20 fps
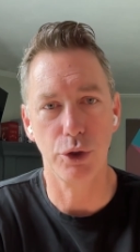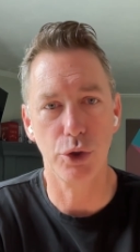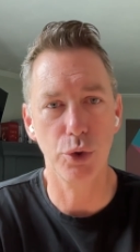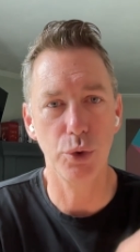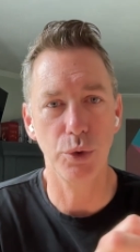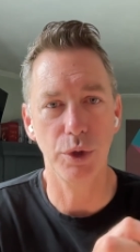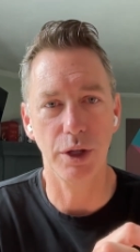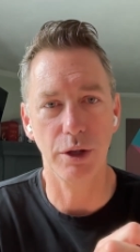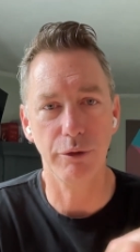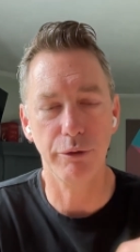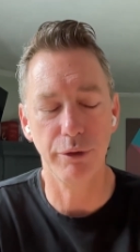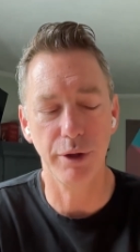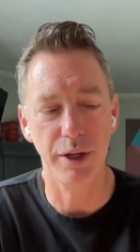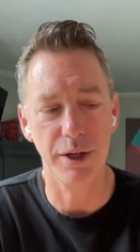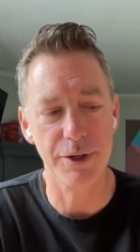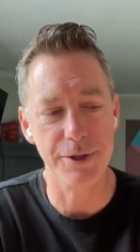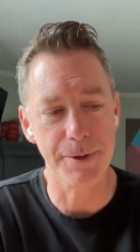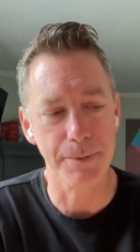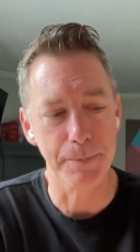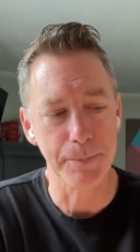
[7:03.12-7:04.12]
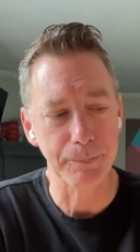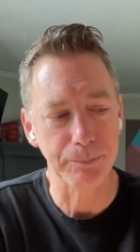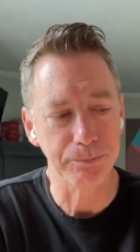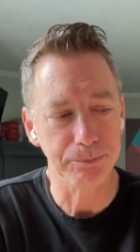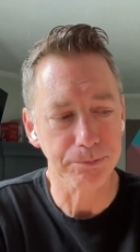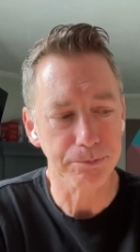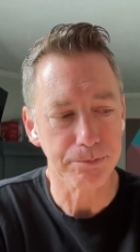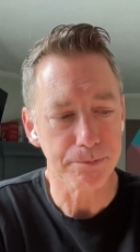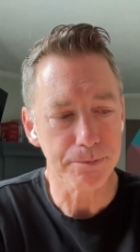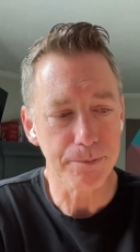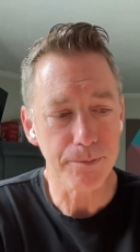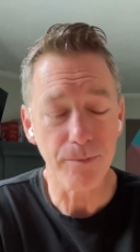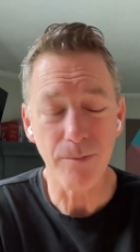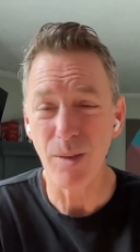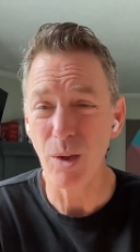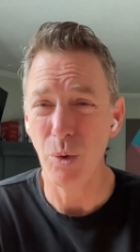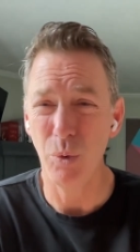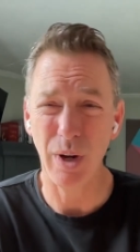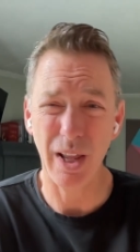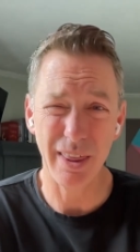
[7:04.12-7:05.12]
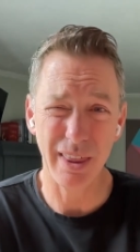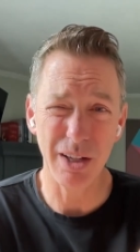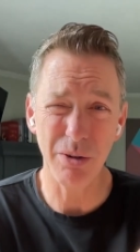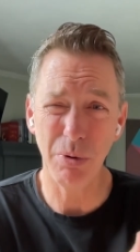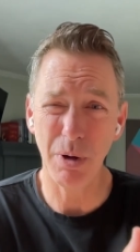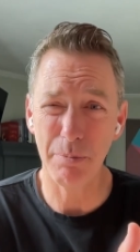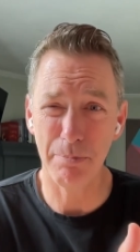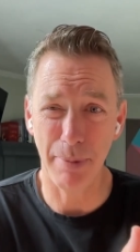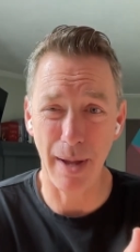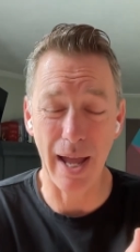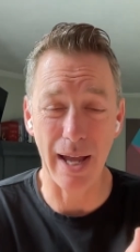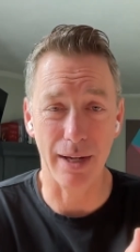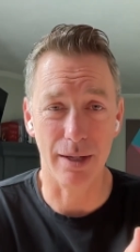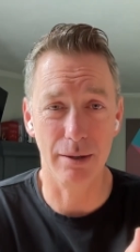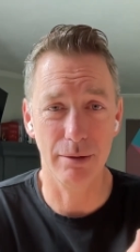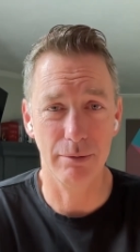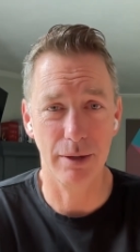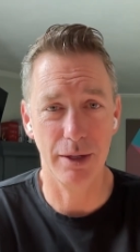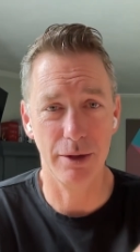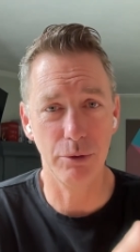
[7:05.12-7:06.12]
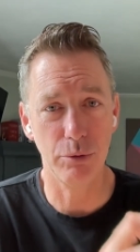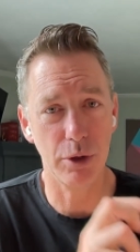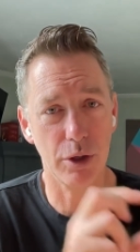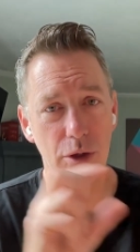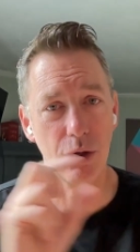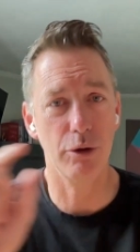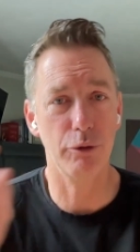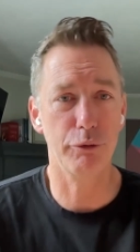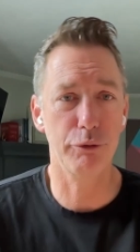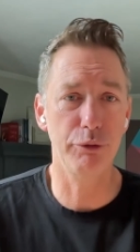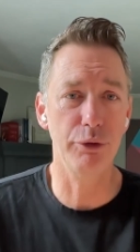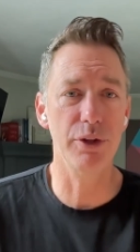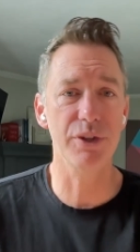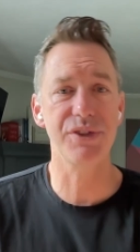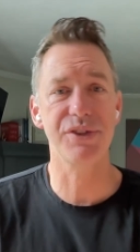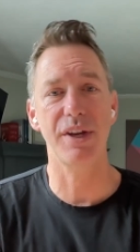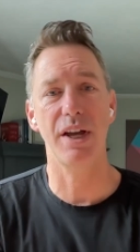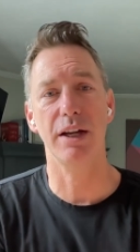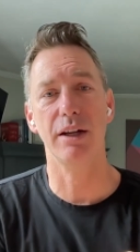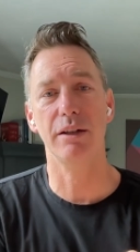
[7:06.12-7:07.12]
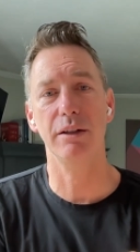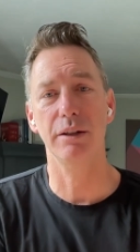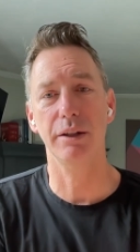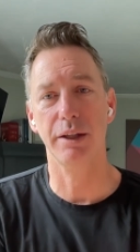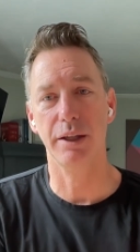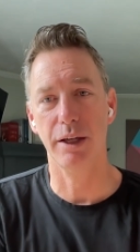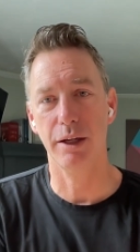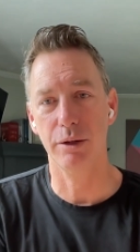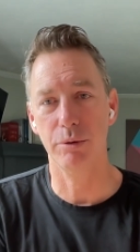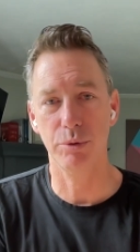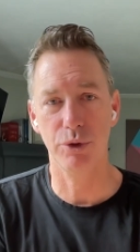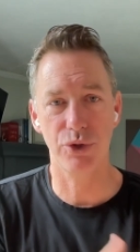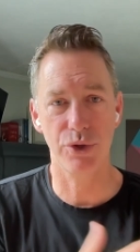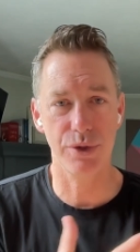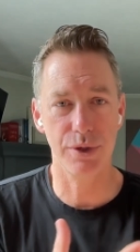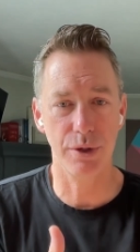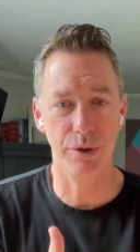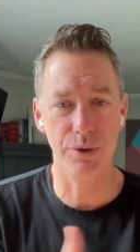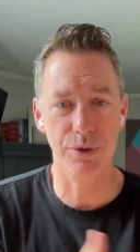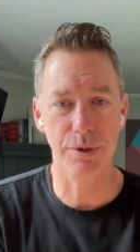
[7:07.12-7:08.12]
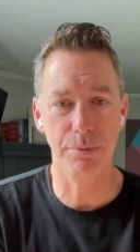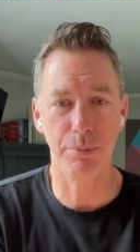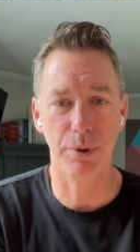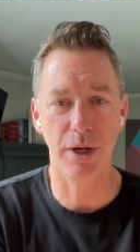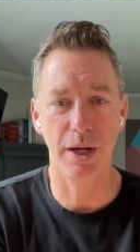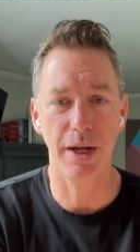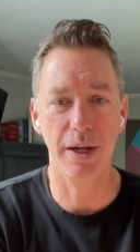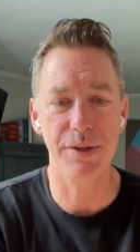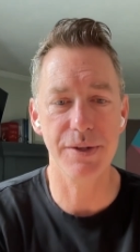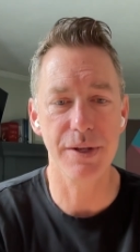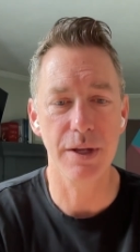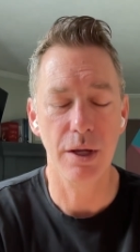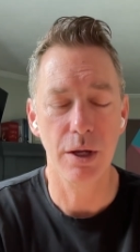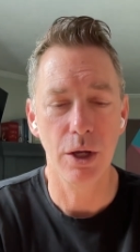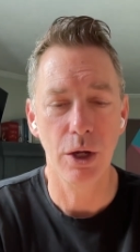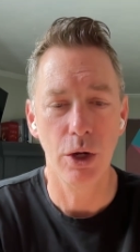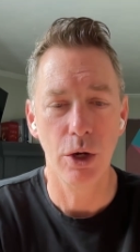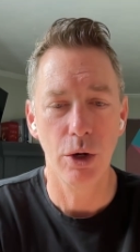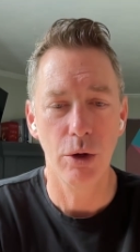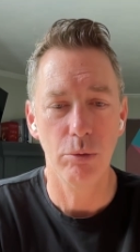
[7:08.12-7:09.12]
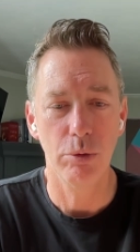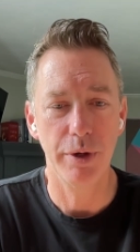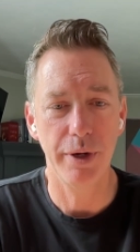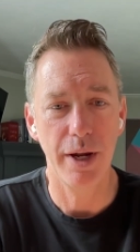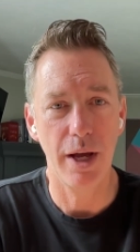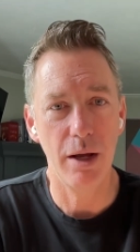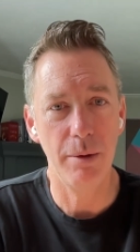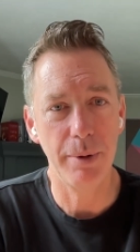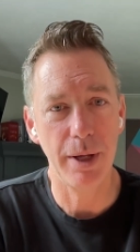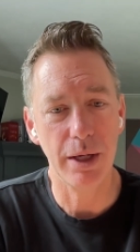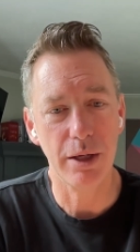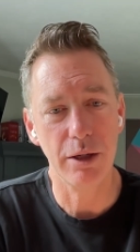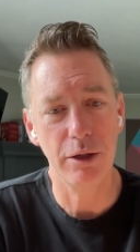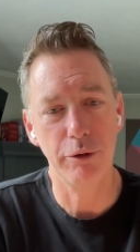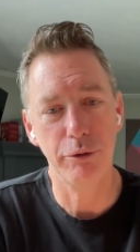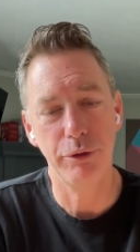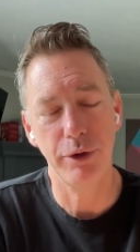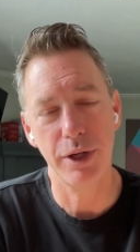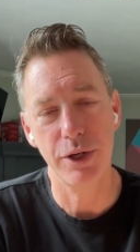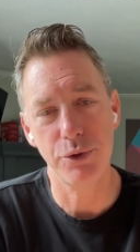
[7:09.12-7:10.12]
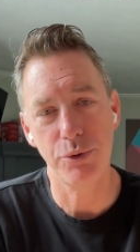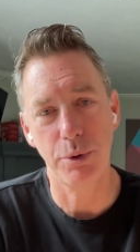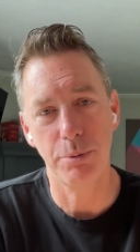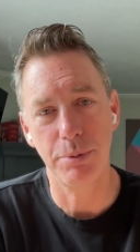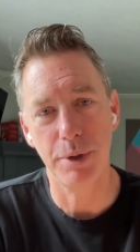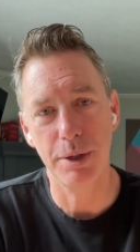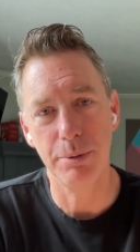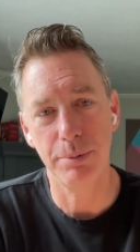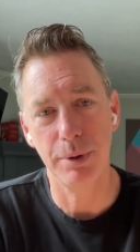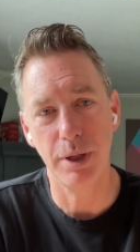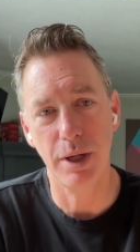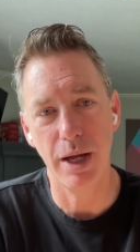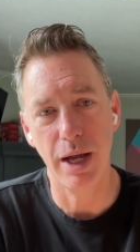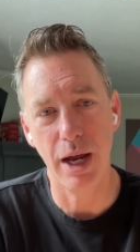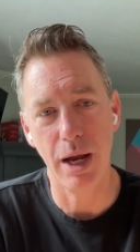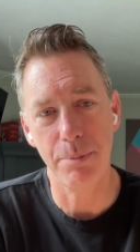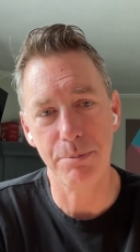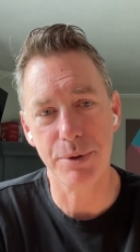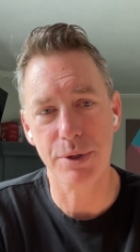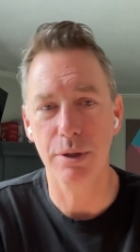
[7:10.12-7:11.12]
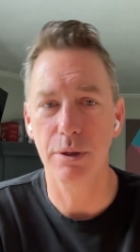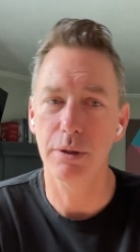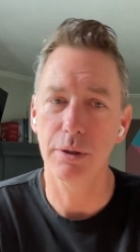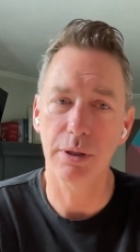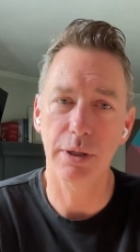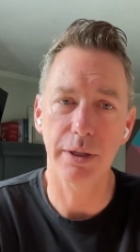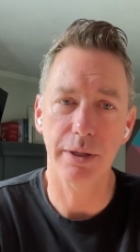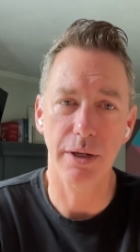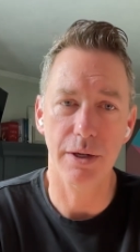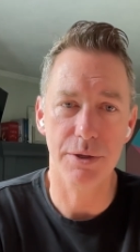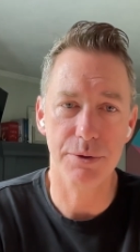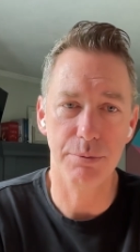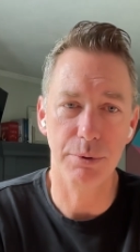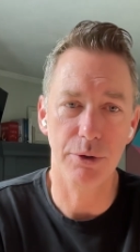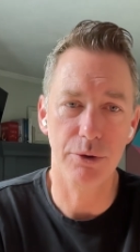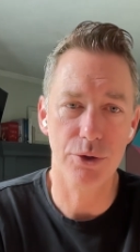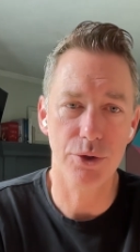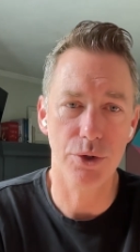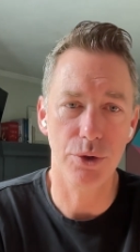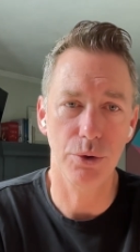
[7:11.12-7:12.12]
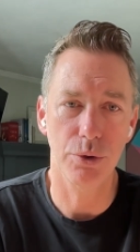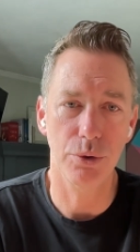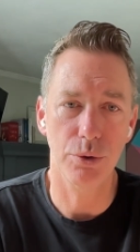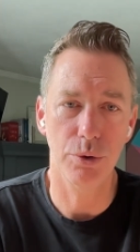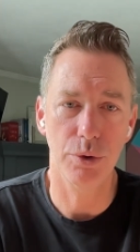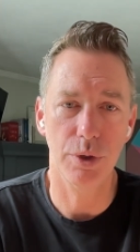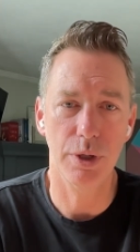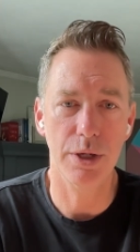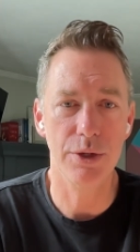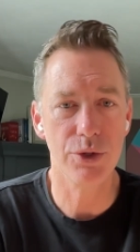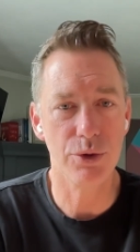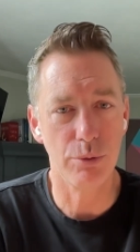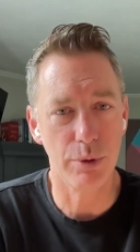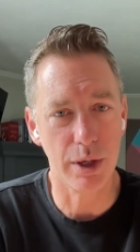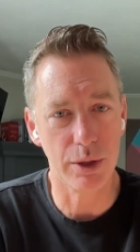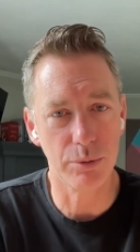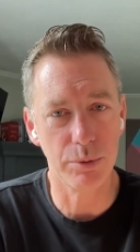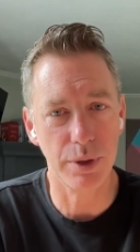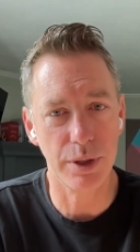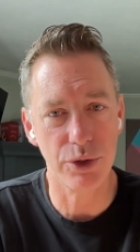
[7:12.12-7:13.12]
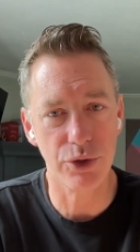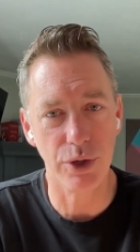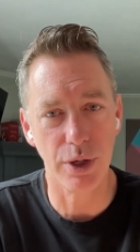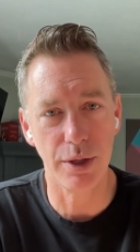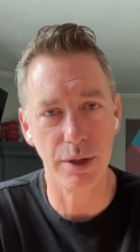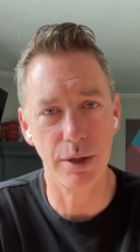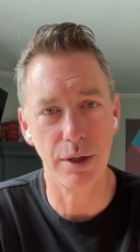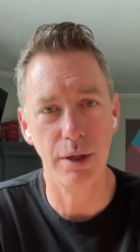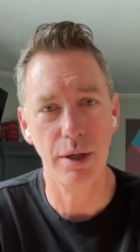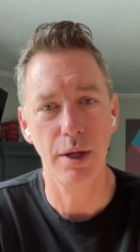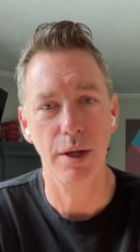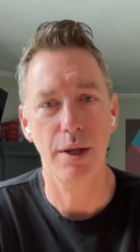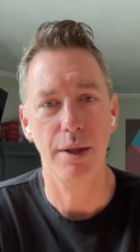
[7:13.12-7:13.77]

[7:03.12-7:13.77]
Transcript: cocooning phase. Mm-hmm. But I think we're back. I think we've gone full cycle again, which is no surprise. We're now back in a phase where people are absolutely desperate to interact with each other.